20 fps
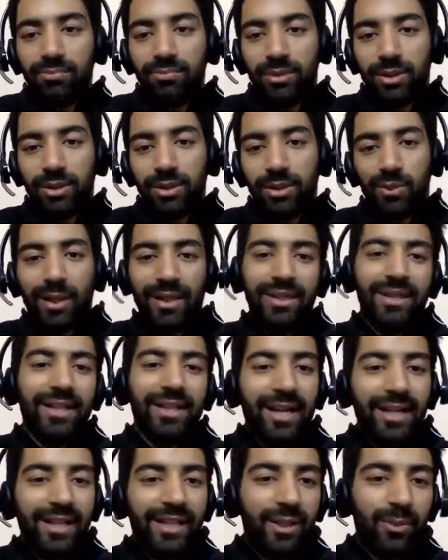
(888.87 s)
one
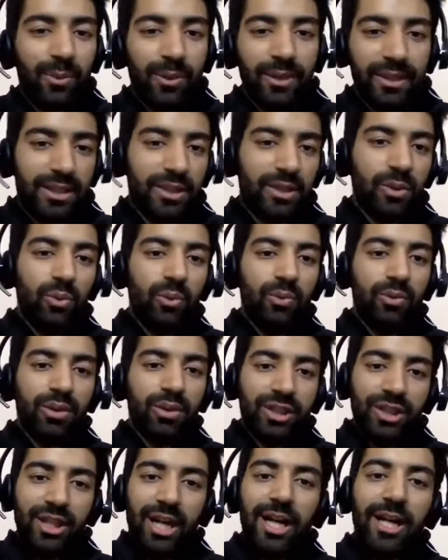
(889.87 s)
thing I did was to
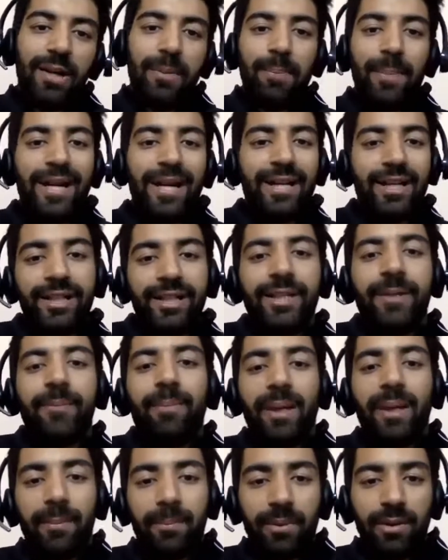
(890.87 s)
start
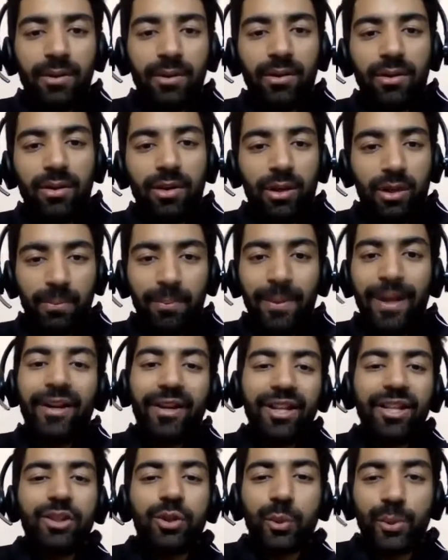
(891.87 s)
mentoring people,
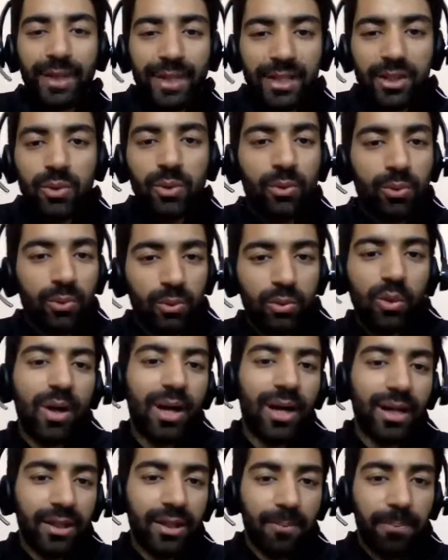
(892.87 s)
mentoring students who
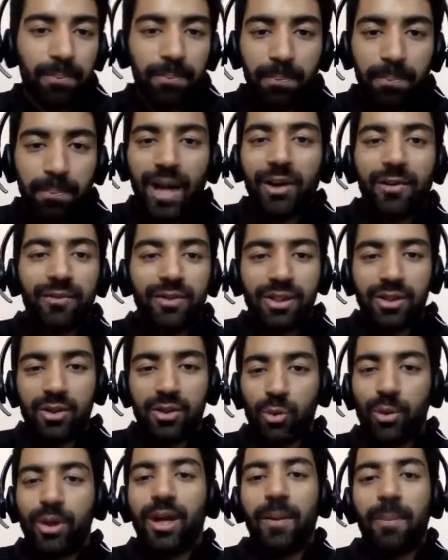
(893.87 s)
are part of the
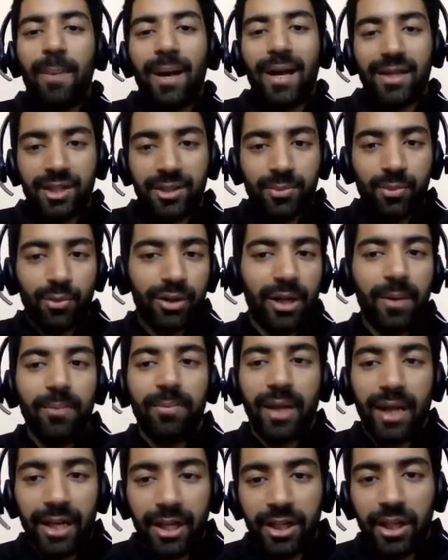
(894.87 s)
student ambassadors
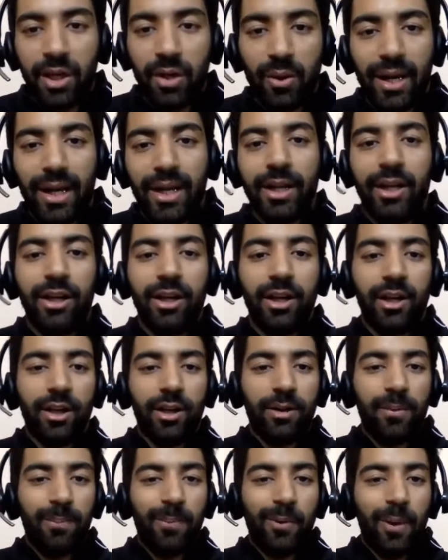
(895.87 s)
program right now. And
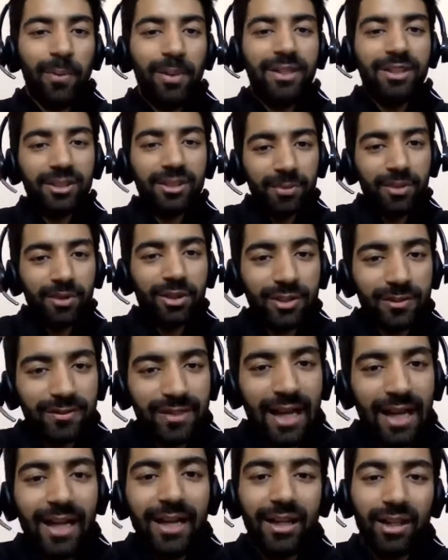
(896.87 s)
probably just because
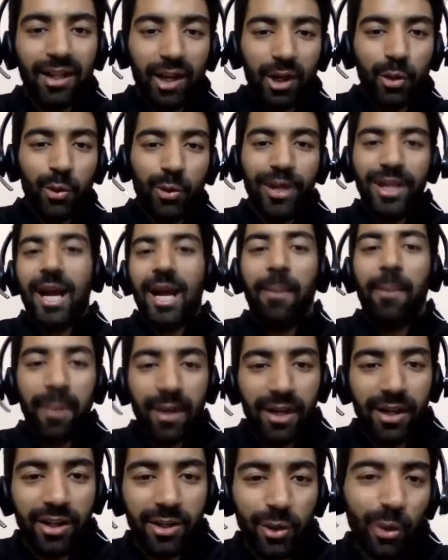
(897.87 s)
of that, today I'm
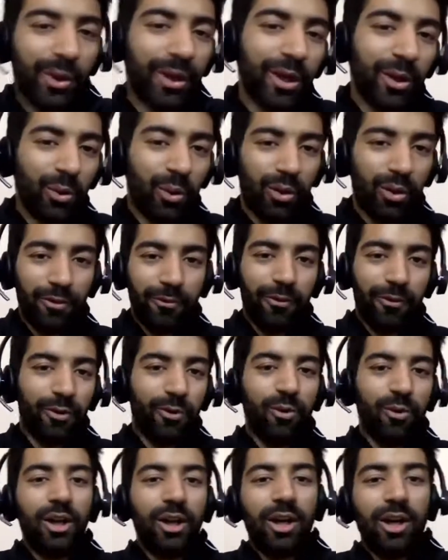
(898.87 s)
here talking to all of
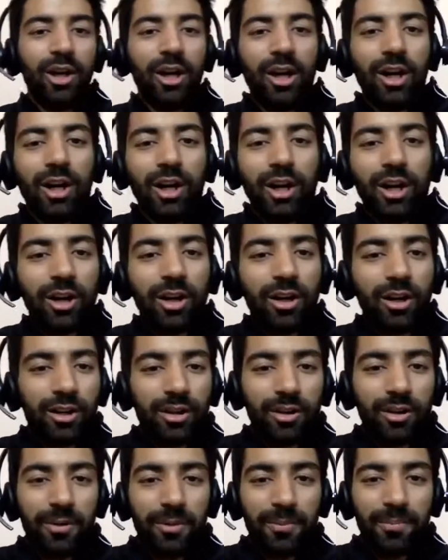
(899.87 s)
you
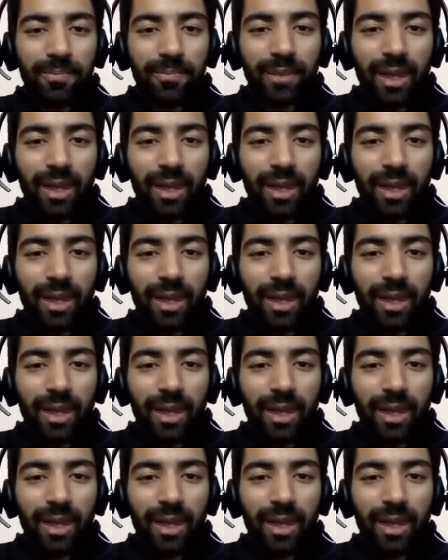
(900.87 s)
uh,